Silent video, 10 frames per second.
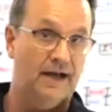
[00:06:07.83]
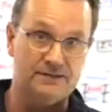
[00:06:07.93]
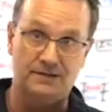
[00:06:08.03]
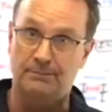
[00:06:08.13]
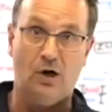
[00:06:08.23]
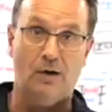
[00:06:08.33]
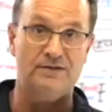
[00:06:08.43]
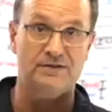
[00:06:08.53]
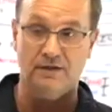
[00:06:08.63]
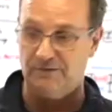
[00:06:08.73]
That's the
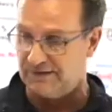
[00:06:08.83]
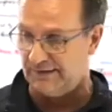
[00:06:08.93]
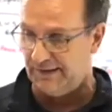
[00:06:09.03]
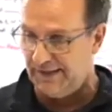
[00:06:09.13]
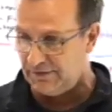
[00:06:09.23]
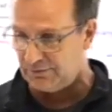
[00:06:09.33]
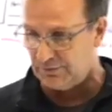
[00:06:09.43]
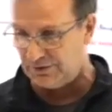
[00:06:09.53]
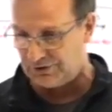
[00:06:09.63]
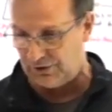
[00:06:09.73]
purpose of this Leading
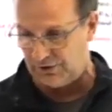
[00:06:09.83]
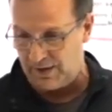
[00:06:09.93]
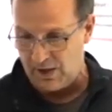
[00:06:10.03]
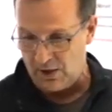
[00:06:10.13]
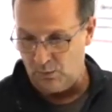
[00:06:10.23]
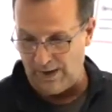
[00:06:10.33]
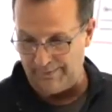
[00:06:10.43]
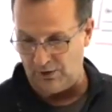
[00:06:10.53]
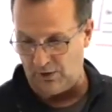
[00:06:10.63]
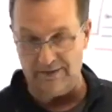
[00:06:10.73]
Through the Churn
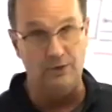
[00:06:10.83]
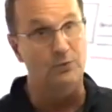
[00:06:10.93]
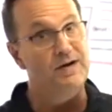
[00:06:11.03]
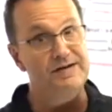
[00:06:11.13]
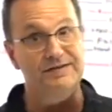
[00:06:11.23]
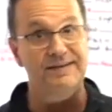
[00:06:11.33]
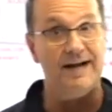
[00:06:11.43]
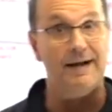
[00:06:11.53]
webinar. And the reason